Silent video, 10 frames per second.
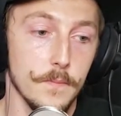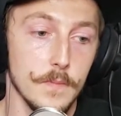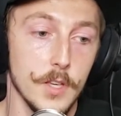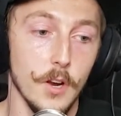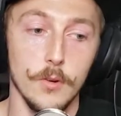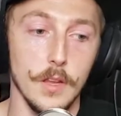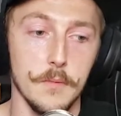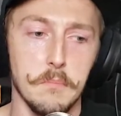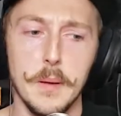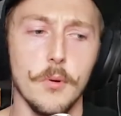you know,
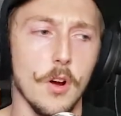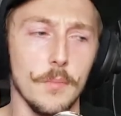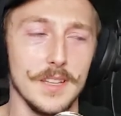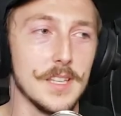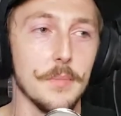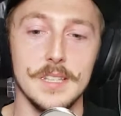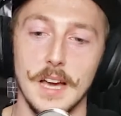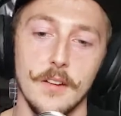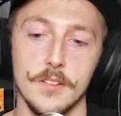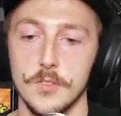people call them like Debbie
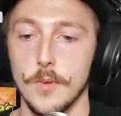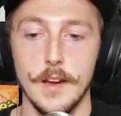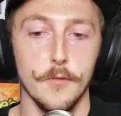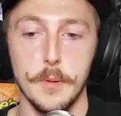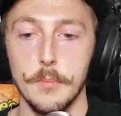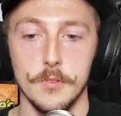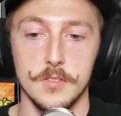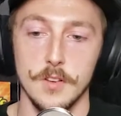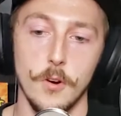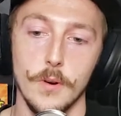Downers or whatever. People are
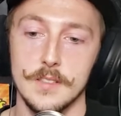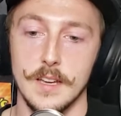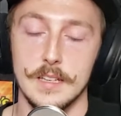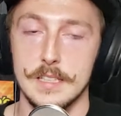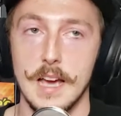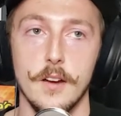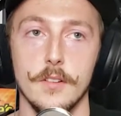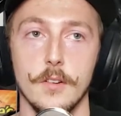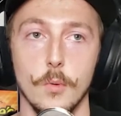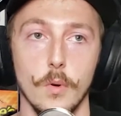just always like
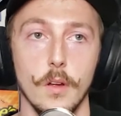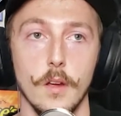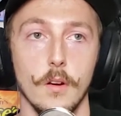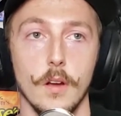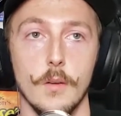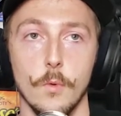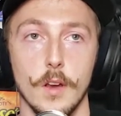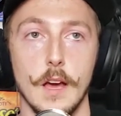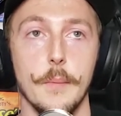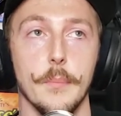down or and
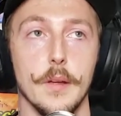whatnot. But